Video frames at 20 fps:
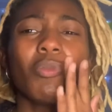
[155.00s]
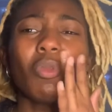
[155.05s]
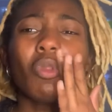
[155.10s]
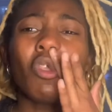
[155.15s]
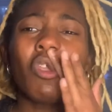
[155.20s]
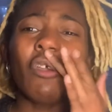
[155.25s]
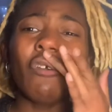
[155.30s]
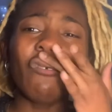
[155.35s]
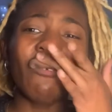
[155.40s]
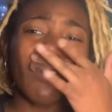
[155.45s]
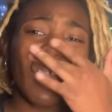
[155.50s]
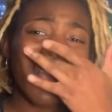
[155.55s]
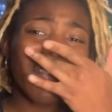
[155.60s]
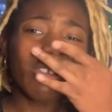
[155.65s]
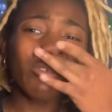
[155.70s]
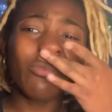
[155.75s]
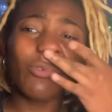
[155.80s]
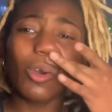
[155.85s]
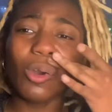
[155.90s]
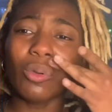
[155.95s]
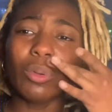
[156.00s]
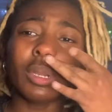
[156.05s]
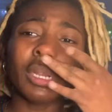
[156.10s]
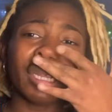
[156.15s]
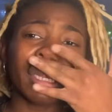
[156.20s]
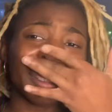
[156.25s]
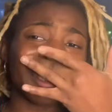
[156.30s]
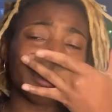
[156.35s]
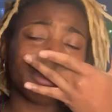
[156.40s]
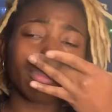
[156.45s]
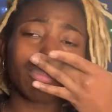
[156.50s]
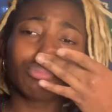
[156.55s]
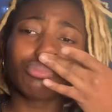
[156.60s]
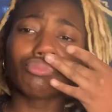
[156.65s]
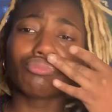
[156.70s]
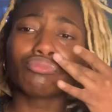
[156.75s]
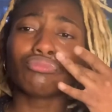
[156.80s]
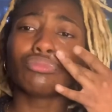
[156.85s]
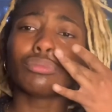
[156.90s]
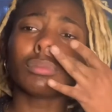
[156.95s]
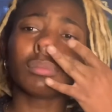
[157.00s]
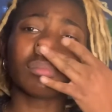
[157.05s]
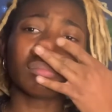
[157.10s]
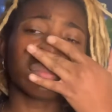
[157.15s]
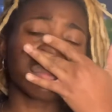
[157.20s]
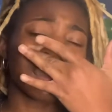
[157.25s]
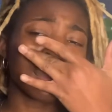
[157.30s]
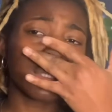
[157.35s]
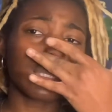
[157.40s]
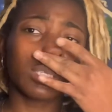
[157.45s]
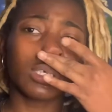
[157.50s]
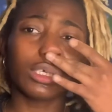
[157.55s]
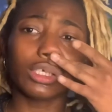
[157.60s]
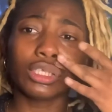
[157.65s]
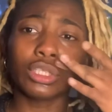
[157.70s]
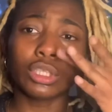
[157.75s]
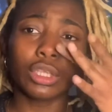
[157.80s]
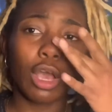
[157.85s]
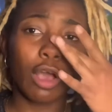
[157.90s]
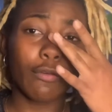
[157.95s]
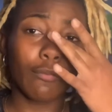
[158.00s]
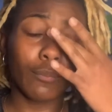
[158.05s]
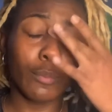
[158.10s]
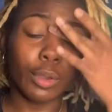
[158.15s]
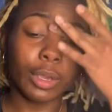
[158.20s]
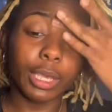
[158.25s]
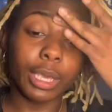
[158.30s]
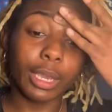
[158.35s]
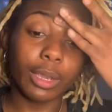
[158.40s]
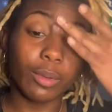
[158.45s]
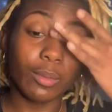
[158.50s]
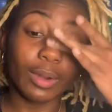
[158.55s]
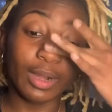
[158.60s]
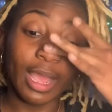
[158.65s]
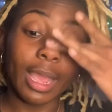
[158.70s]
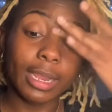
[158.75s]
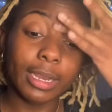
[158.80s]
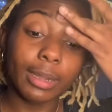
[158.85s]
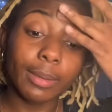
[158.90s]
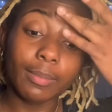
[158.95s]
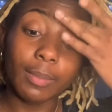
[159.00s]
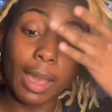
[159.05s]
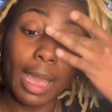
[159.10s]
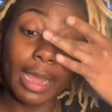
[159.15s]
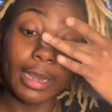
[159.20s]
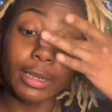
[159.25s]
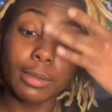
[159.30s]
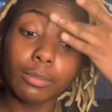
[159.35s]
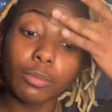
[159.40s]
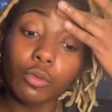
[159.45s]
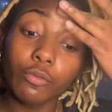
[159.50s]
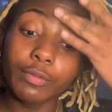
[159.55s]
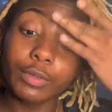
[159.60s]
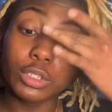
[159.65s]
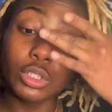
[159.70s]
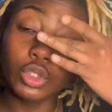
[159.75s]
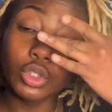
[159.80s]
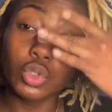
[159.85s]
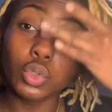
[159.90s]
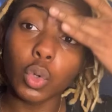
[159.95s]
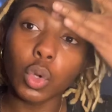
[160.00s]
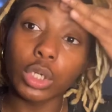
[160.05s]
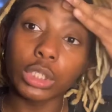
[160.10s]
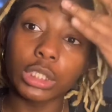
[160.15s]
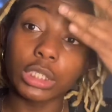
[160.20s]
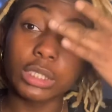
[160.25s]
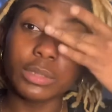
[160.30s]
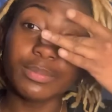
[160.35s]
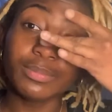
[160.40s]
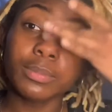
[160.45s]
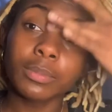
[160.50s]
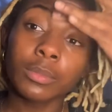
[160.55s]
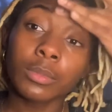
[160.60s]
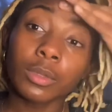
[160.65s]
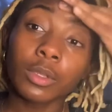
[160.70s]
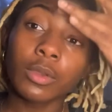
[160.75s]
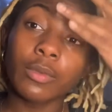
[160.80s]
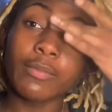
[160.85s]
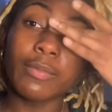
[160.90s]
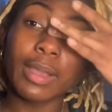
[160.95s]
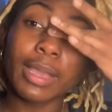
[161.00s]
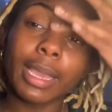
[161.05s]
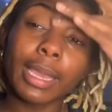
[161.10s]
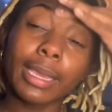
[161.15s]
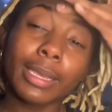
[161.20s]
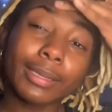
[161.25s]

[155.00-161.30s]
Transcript: fast forward in to sophomore year when I end up moving to Georgia, right?